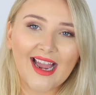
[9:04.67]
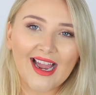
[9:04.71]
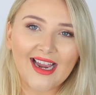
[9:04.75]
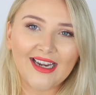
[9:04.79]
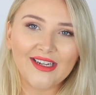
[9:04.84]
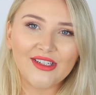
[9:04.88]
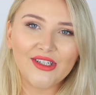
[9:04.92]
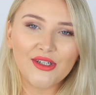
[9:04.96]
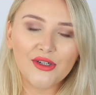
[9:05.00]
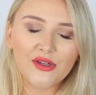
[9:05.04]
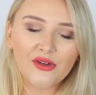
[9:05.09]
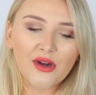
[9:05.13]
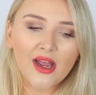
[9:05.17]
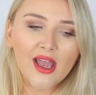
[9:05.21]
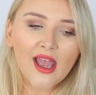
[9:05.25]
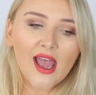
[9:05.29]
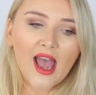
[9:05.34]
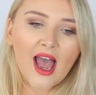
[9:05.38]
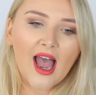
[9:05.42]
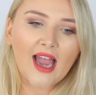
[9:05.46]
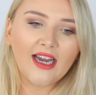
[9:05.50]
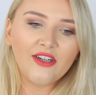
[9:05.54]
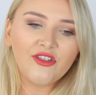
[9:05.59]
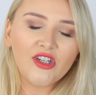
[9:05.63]
I do,
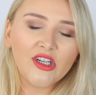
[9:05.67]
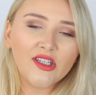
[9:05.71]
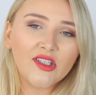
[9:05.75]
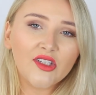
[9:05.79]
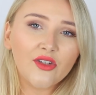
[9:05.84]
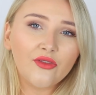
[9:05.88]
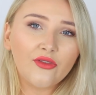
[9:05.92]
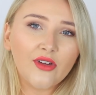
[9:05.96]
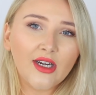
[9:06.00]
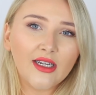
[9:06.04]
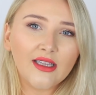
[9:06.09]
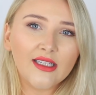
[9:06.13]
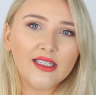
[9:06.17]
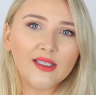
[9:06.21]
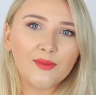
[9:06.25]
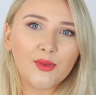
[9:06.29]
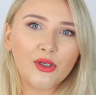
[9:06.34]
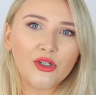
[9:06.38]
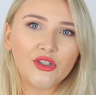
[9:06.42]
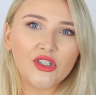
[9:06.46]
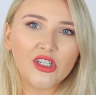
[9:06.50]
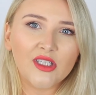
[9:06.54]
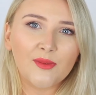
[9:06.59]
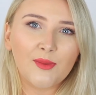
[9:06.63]
I justified this
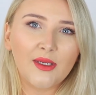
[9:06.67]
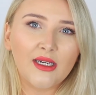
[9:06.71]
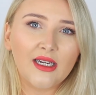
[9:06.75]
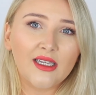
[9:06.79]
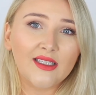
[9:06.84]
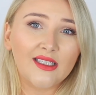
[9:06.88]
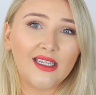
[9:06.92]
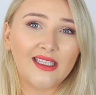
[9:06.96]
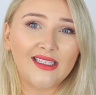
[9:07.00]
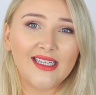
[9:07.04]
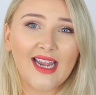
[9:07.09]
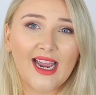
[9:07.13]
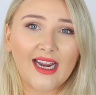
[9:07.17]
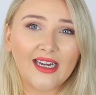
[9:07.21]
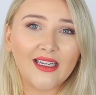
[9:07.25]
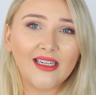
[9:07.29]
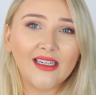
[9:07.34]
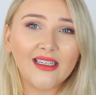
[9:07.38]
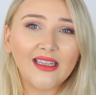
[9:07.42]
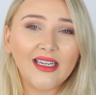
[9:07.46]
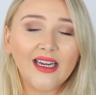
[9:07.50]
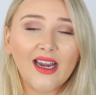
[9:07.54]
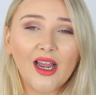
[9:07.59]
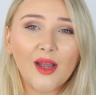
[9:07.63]
purchase because it
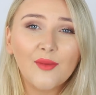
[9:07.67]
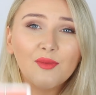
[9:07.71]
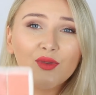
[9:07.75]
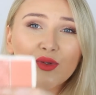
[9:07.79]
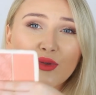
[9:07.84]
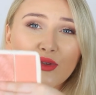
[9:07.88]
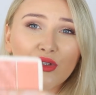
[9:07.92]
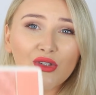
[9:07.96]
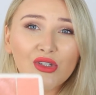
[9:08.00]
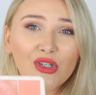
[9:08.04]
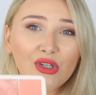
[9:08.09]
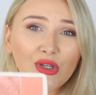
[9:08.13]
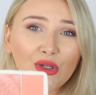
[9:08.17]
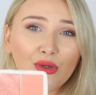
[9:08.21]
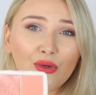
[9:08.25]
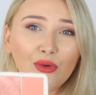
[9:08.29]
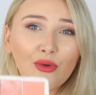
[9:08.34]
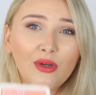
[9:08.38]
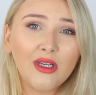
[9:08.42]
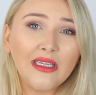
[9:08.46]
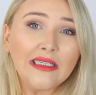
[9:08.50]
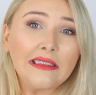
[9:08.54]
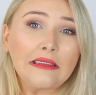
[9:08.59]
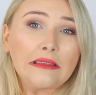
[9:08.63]
technically comes with
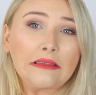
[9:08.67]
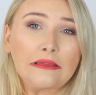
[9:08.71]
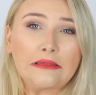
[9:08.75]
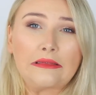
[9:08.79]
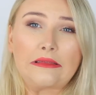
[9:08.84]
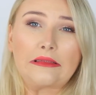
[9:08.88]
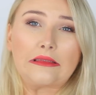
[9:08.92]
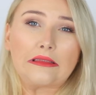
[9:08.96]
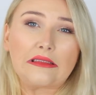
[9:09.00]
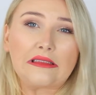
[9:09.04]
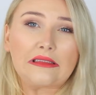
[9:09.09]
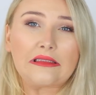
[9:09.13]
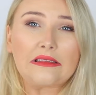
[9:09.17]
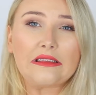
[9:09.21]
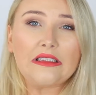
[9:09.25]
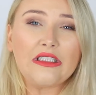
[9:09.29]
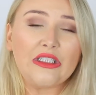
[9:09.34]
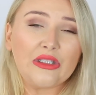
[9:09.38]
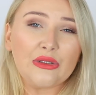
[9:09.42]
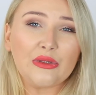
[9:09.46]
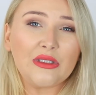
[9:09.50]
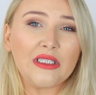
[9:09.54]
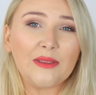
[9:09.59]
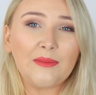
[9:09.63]
two.
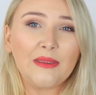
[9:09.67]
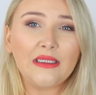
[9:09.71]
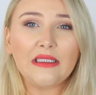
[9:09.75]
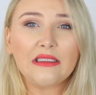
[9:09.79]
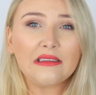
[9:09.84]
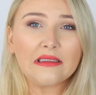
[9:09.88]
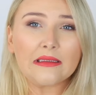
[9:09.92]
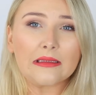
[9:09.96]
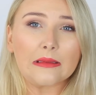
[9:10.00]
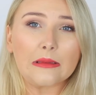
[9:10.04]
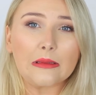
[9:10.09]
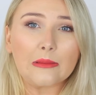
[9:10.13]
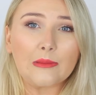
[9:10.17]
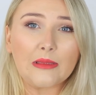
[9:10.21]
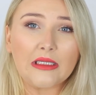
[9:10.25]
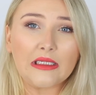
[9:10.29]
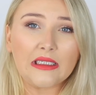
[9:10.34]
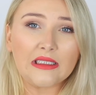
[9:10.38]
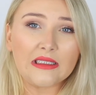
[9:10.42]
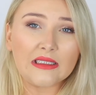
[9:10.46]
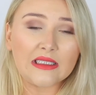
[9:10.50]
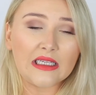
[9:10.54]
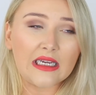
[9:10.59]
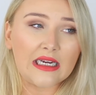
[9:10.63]
You know what I mean? So I mean,
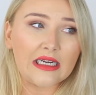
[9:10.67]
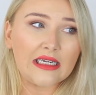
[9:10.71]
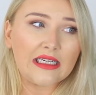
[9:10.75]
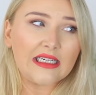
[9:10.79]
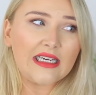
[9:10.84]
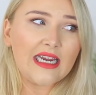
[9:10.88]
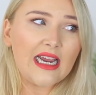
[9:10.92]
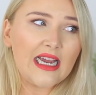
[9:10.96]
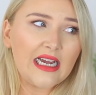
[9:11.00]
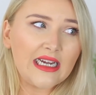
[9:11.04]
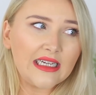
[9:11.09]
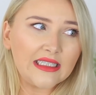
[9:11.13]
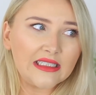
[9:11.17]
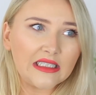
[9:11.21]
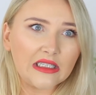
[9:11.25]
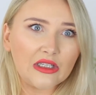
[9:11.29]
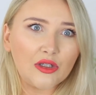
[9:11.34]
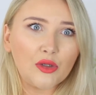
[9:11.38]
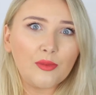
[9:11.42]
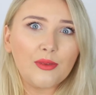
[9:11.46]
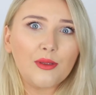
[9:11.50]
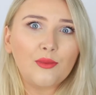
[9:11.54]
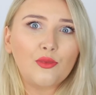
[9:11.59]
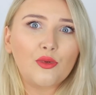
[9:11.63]
it's like, yeah, it's a
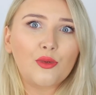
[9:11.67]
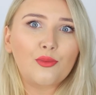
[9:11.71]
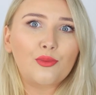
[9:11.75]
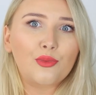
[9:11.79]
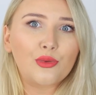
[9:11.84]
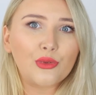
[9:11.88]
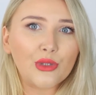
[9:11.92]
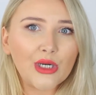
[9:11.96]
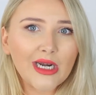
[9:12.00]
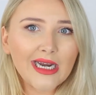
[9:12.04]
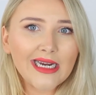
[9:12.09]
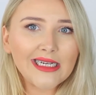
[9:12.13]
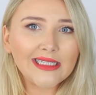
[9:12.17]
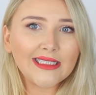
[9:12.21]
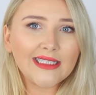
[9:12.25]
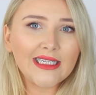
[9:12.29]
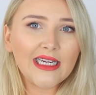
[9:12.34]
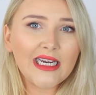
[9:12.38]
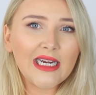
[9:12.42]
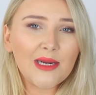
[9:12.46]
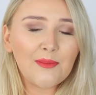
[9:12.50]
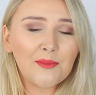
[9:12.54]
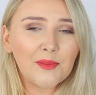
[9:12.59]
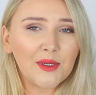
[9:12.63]
little bit more
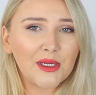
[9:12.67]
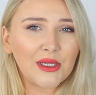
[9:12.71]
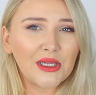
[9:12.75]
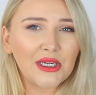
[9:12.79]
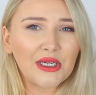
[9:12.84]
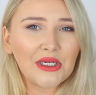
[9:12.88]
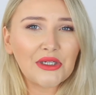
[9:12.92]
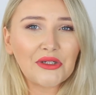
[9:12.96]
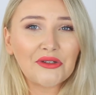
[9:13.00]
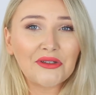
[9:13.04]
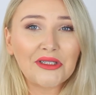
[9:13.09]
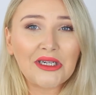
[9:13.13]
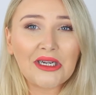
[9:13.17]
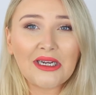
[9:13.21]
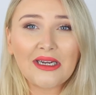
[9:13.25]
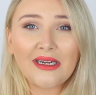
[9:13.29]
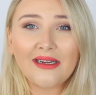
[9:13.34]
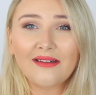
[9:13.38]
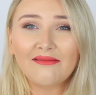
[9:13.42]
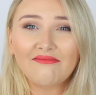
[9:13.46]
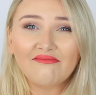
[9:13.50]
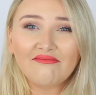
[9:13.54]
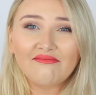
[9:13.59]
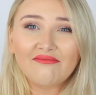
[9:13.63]
pricey, but like you're
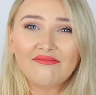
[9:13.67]
getting